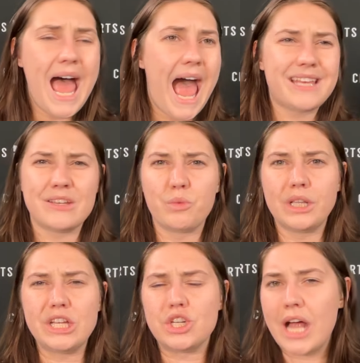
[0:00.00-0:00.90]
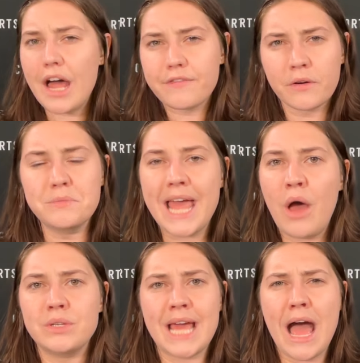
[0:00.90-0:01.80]
Hasn't really shot from
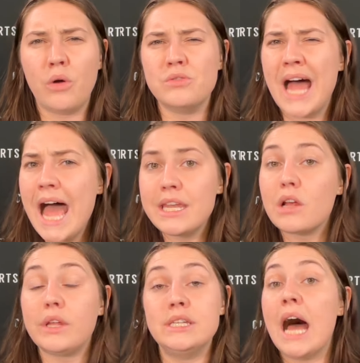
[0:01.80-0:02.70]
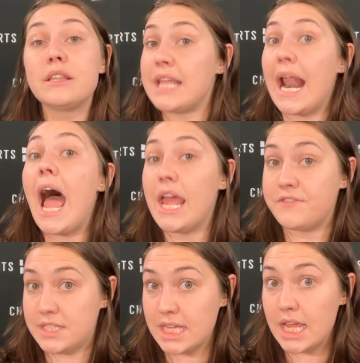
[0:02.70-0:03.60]
downtown. Not that I
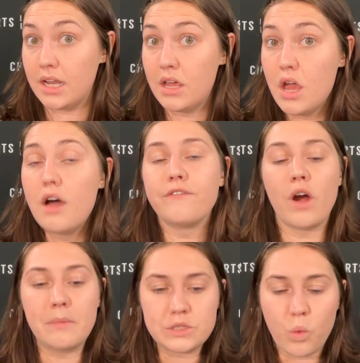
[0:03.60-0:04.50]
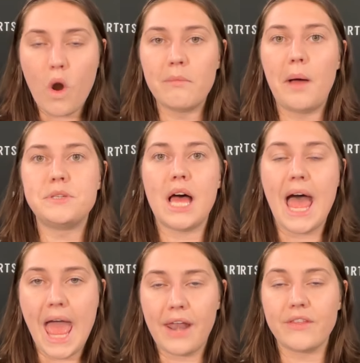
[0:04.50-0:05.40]
have seen from his warm-ups
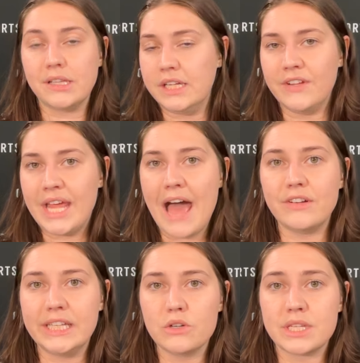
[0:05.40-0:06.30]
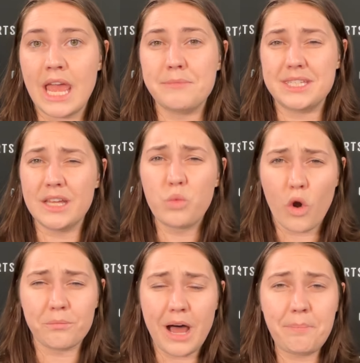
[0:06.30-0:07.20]
ahead of the Cleveland Cavaliers games. He did
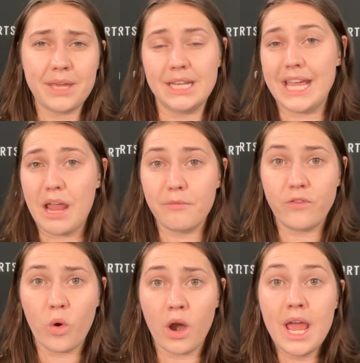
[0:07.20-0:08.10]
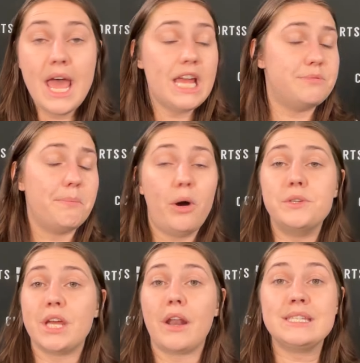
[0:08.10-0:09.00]
warm up in Game 4. He's been
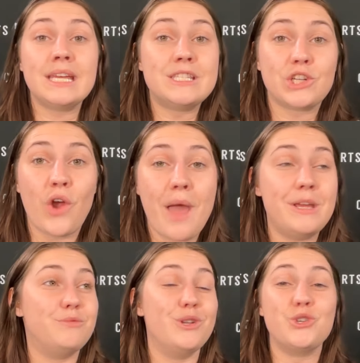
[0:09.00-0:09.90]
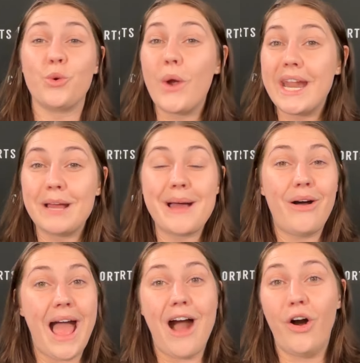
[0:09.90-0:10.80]
posting on his Instagram. He's been tweeting
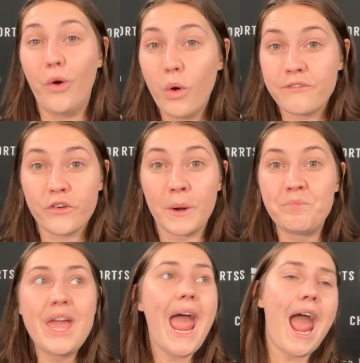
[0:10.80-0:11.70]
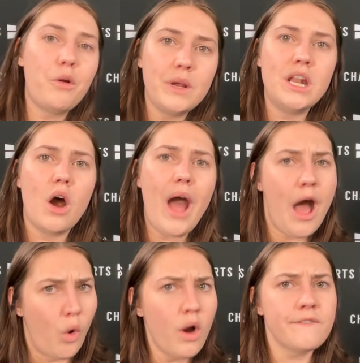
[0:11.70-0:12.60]
about Al Horford. And we know
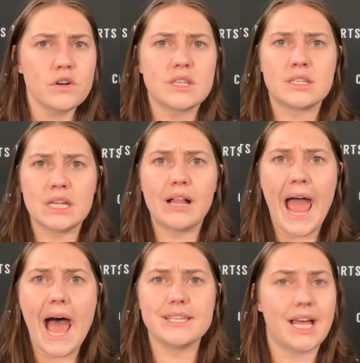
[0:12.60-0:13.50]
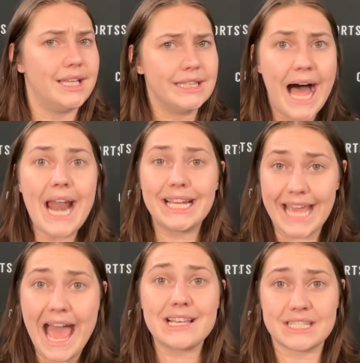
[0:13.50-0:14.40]
Al Horford still has a lot of
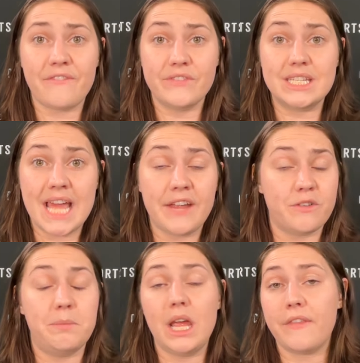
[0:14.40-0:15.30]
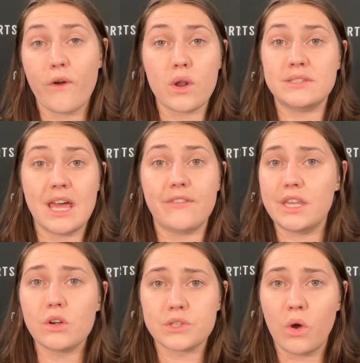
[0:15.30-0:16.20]
gas left in the tank for being 37
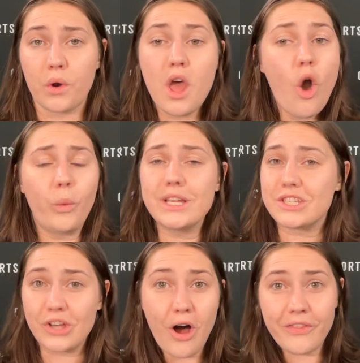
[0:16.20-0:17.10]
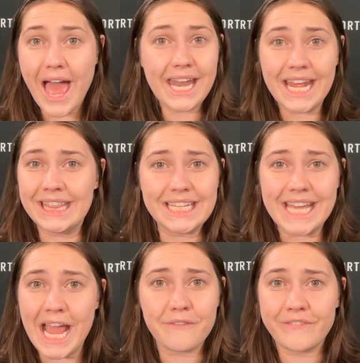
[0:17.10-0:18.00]
years old. We saw that in the
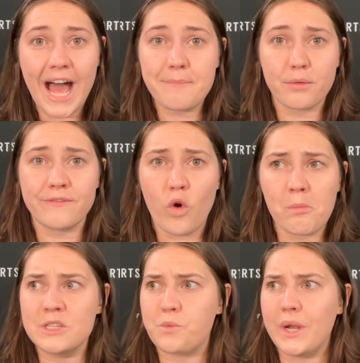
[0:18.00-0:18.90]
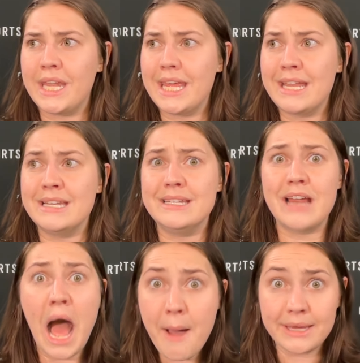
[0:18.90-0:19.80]
Game 5 performance when he
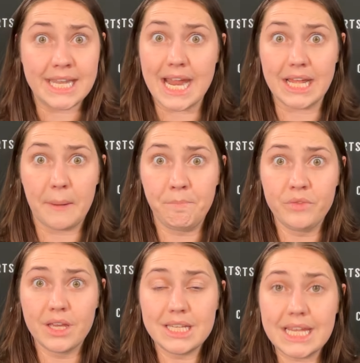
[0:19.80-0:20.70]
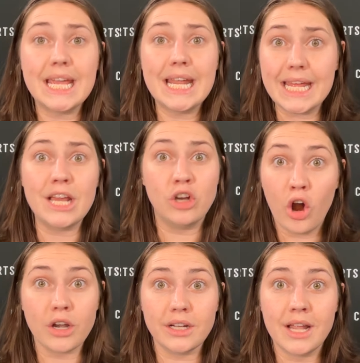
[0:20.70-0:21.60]
dominated TD
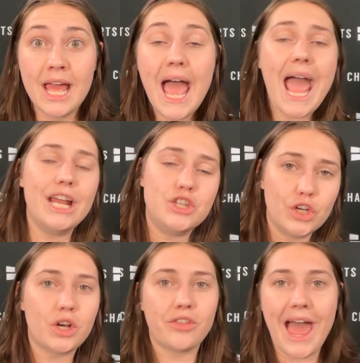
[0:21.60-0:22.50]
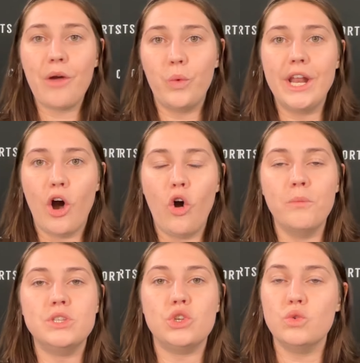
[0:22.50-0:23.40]
Garden and took that win
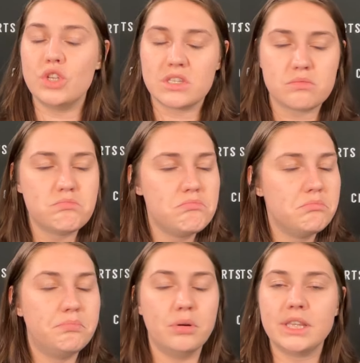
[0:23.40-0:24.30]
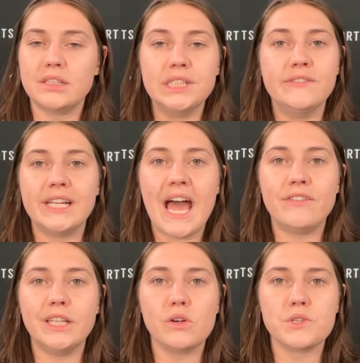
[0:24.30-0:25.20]
home to just put the Cleveland
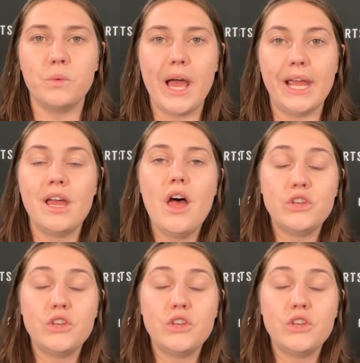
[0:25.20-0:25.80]
Cavaliers away.